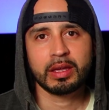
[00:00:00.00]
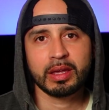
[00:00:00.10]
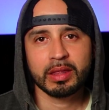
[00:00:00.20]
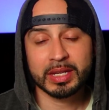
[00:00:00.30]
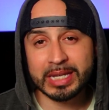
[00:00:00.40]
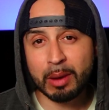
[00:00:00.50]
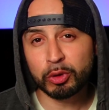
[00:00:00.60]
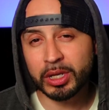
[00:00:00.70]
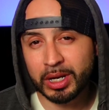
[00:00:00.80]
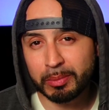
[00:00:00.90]
The scam we're
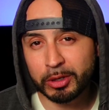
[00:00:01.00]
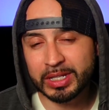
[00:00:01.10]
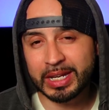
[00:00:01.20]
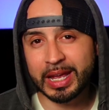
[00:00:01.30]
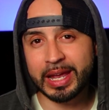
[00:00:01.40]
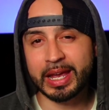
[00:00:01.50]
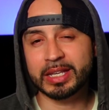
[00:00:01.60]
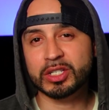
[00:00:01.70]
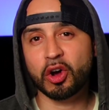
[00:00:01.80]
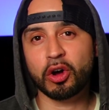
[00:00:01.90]
talking about today is
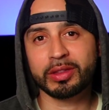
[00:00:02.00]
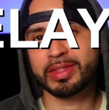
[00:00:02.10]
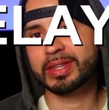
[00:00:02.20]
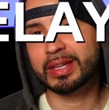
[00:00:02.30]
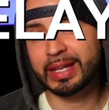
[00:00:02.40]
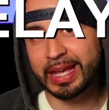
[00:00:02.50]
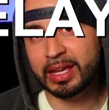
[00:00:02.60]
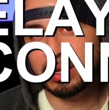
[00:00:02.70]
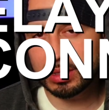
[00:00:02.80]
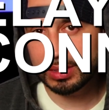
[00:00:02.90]
called the
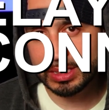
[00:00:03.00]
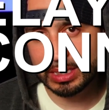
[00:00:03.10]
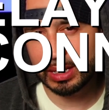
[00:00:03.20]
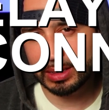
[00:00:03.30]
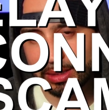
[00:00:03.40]
delayed disconnect